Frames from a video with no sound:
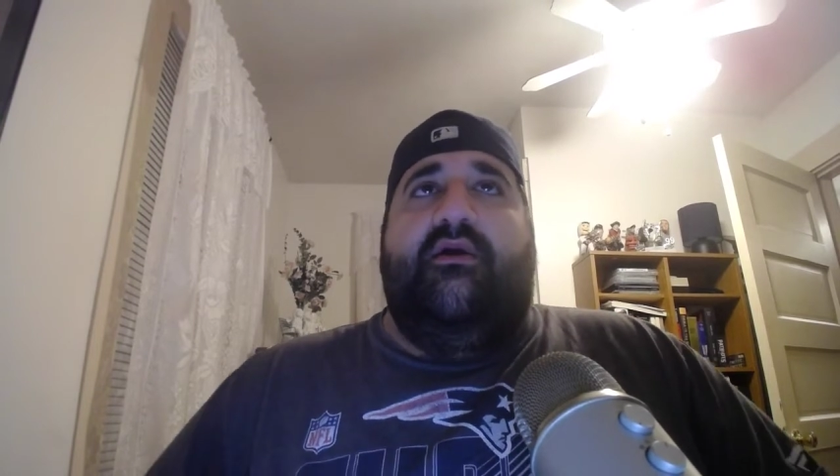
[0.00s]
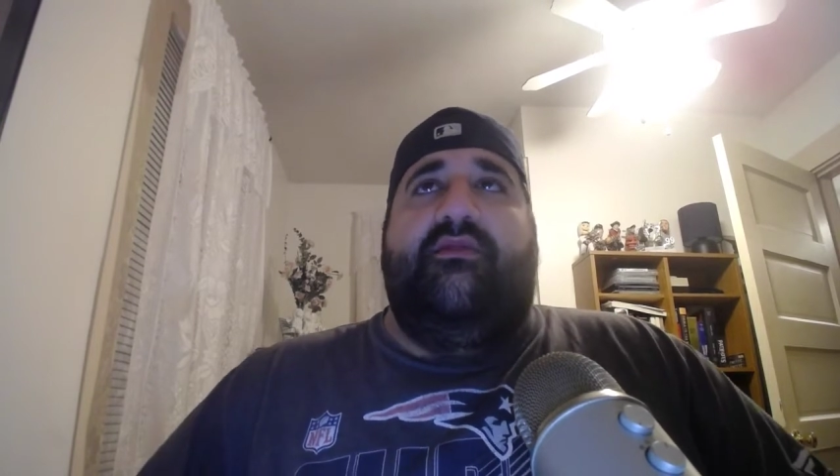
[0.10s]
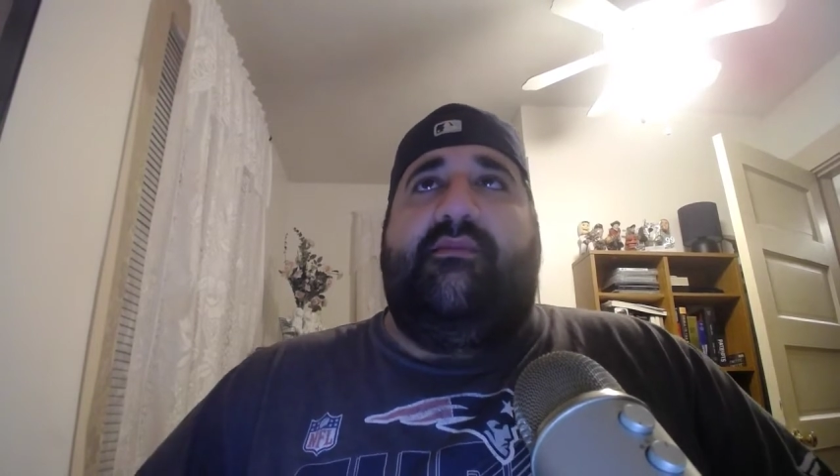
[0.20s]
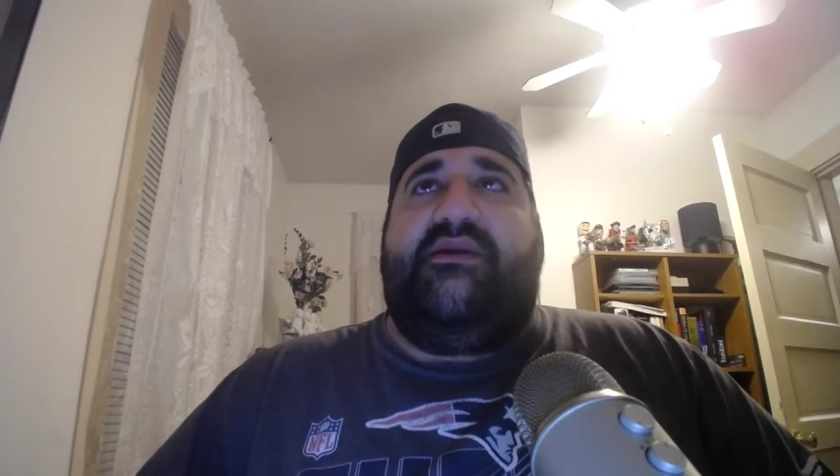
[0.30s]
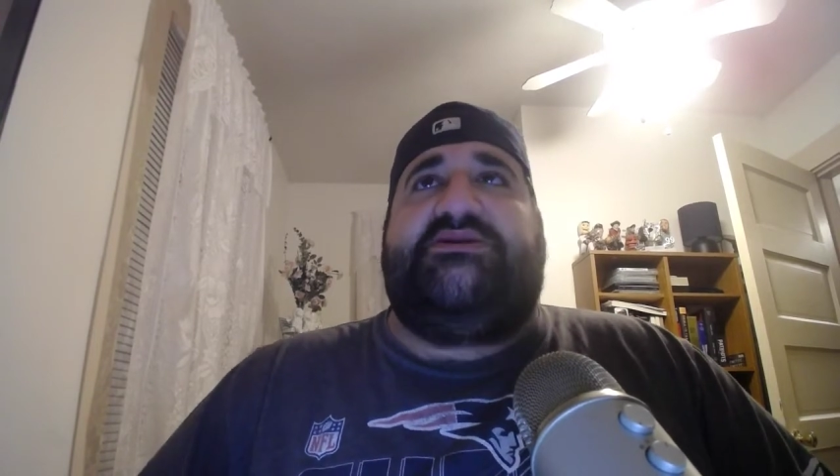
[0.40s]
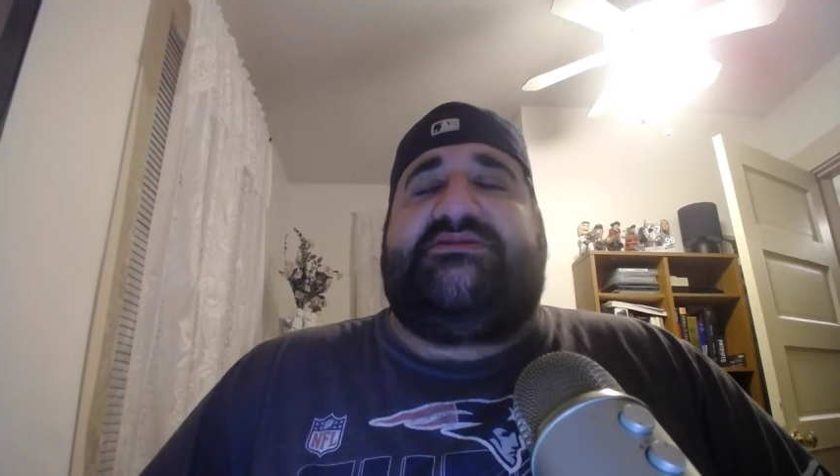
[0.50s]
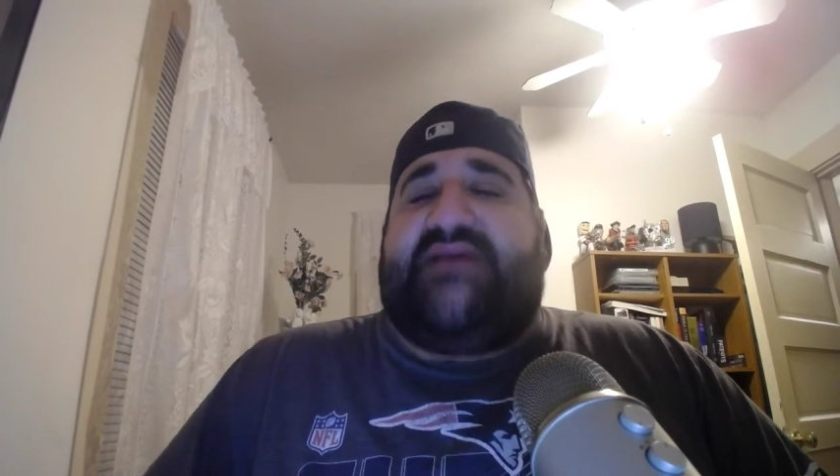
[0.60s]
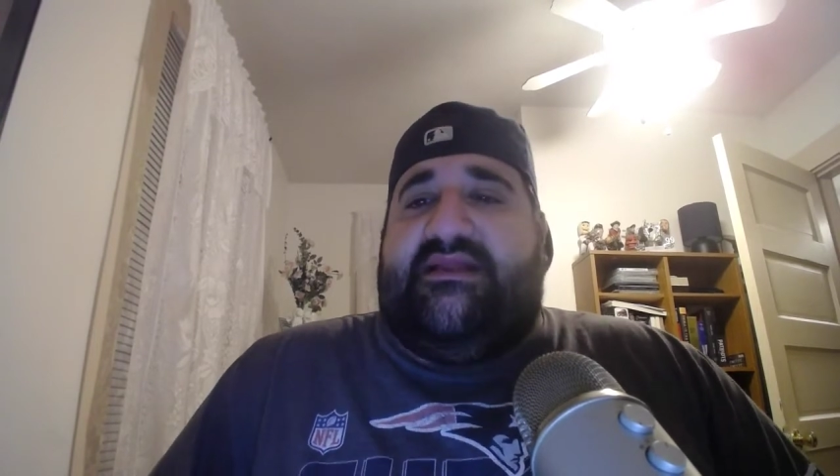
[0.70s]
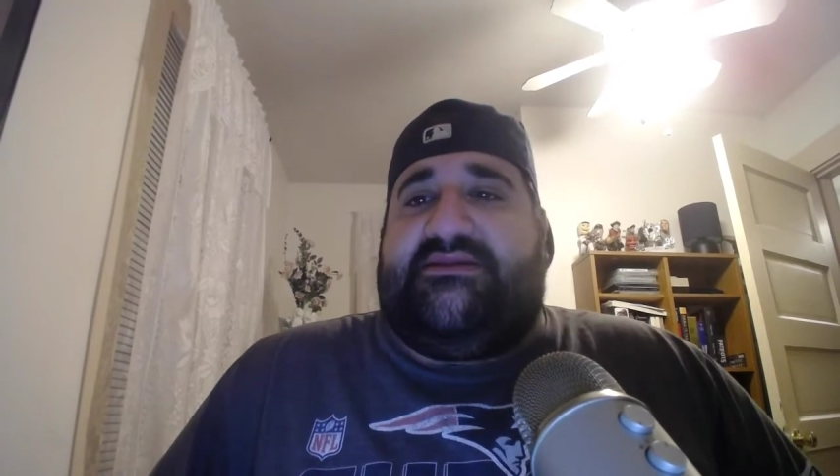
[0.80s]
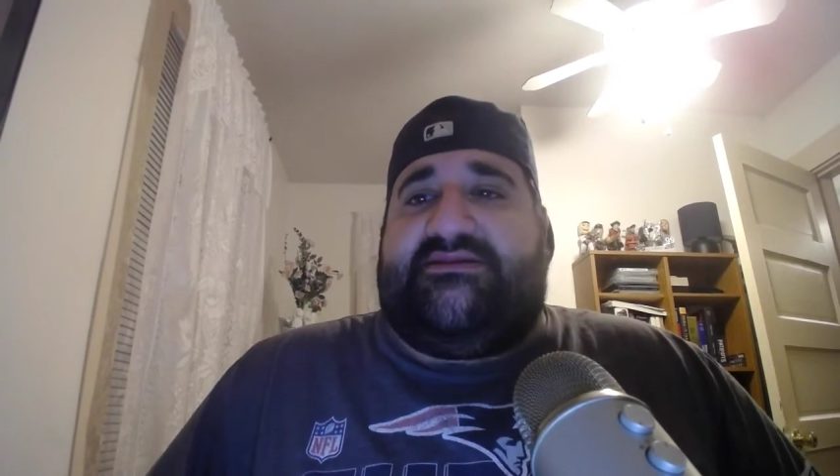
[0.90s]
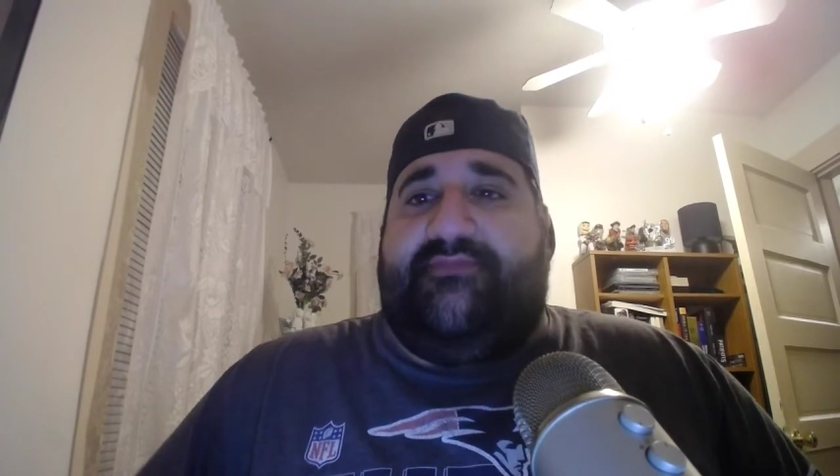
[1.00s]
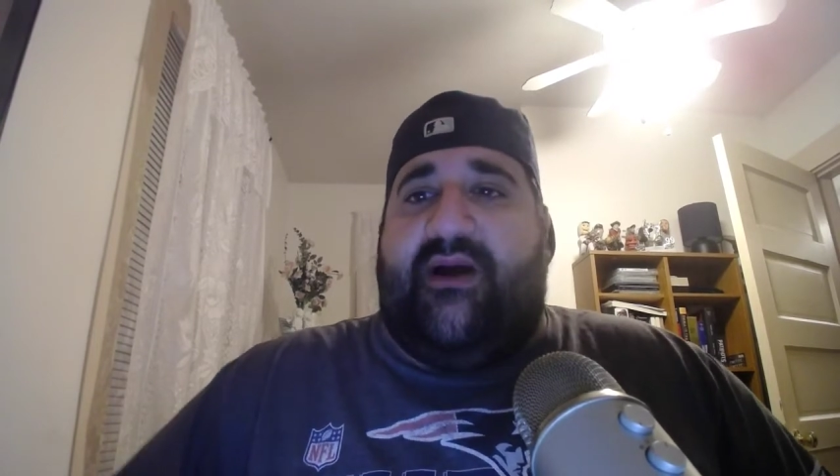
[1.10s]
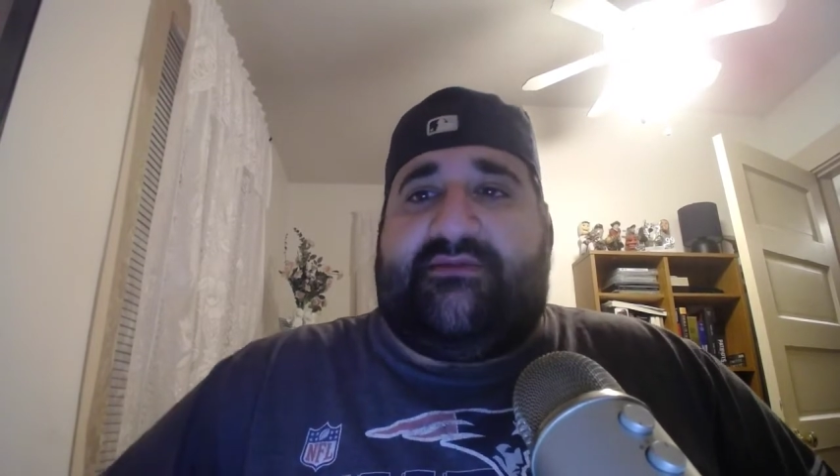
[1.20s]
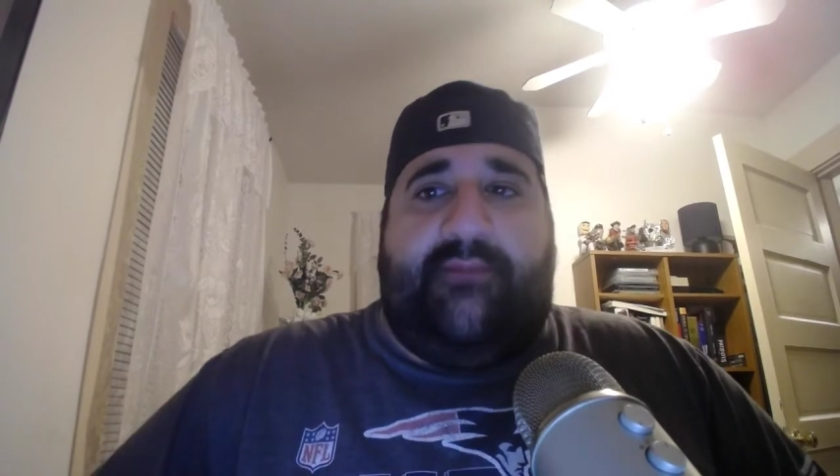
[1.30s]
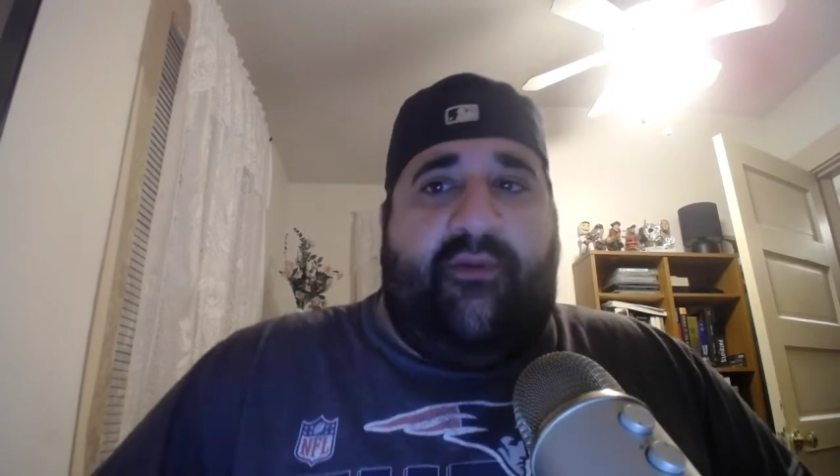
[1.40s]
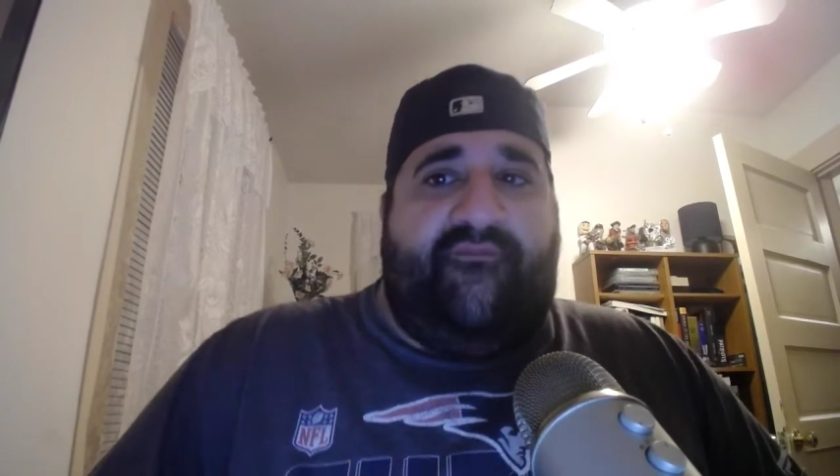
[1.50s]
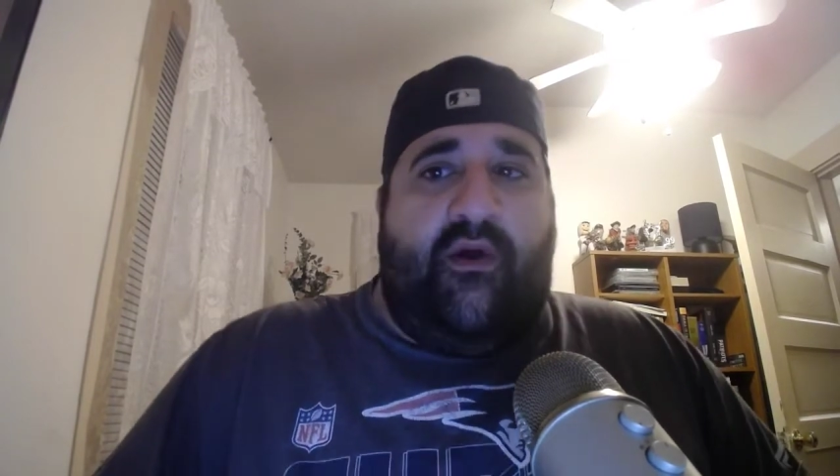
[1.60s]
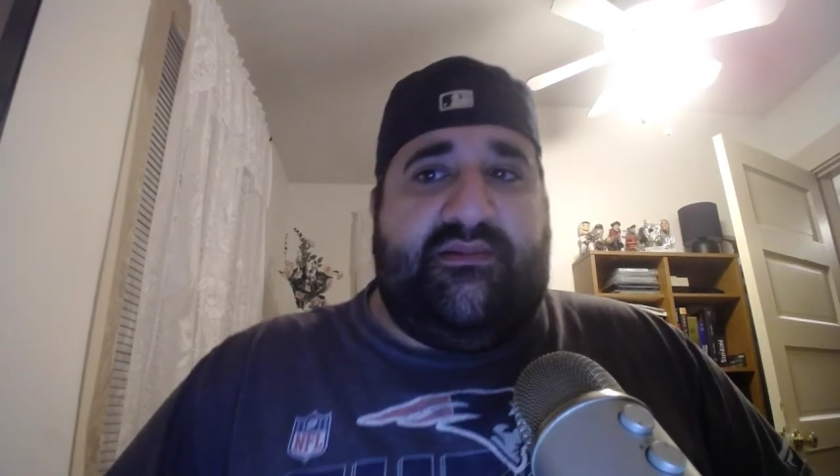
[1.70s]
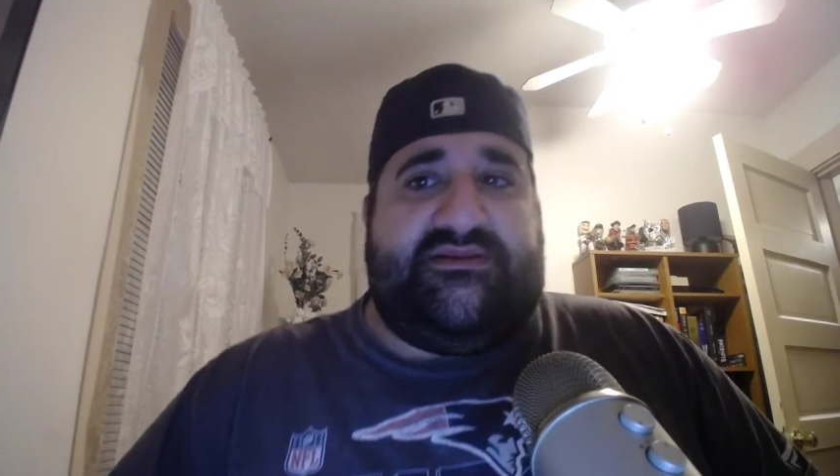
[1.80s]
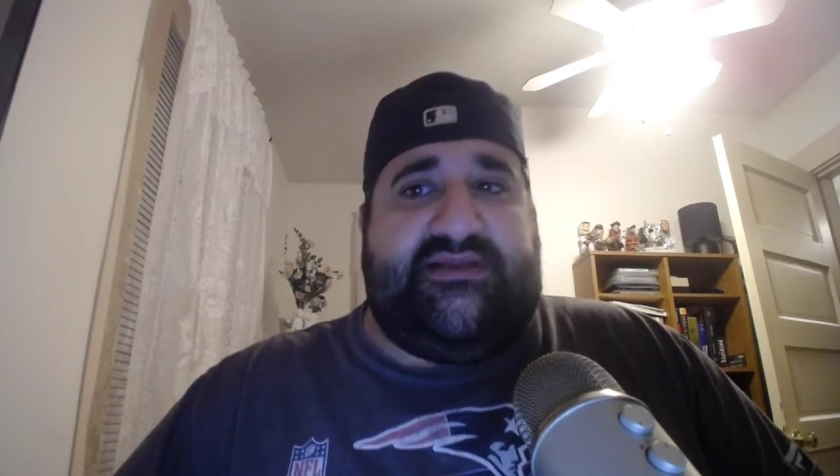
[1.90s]
Let me just say this about their
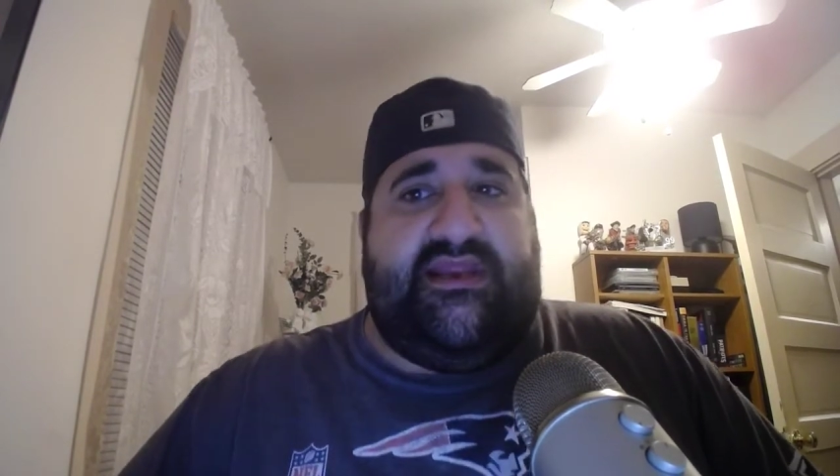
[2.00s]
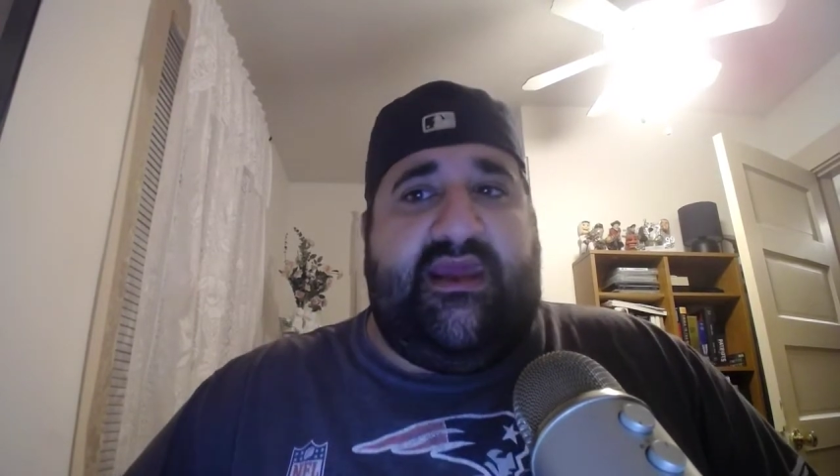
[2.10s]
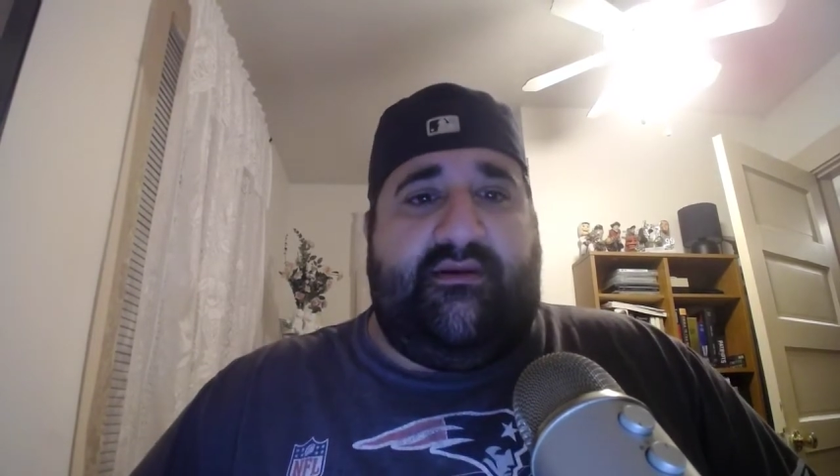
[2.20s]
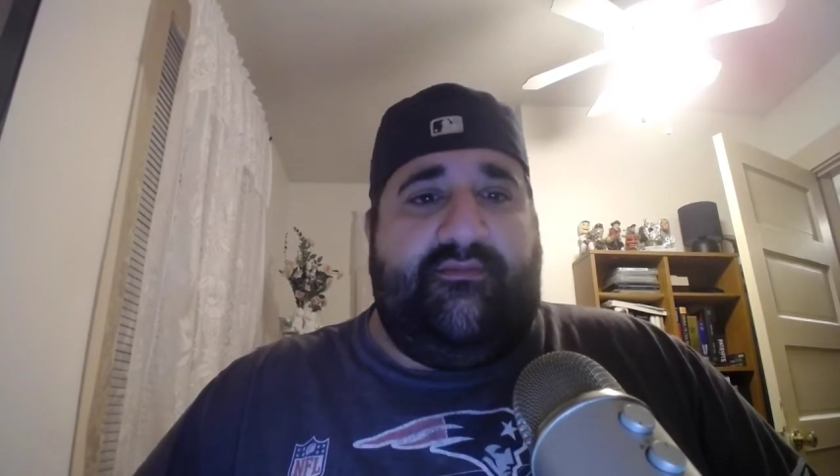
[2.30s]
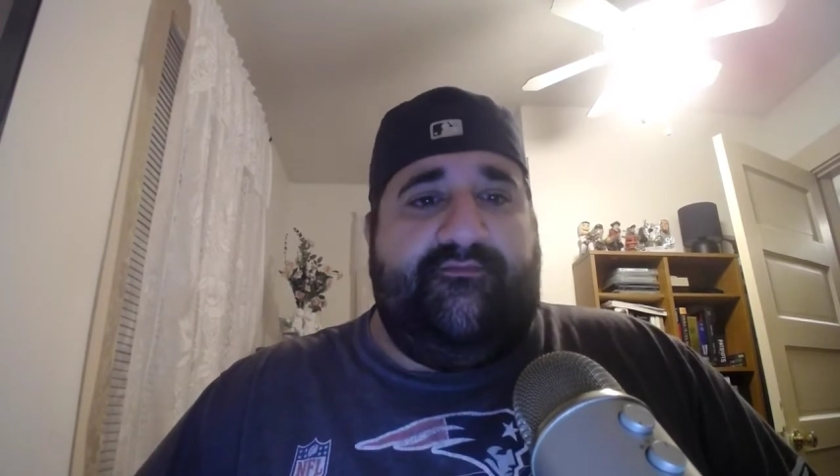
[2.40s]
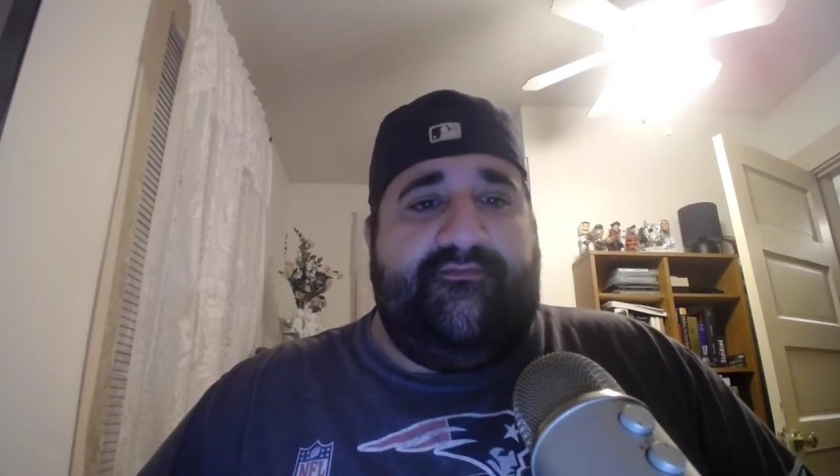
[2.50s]
performance today.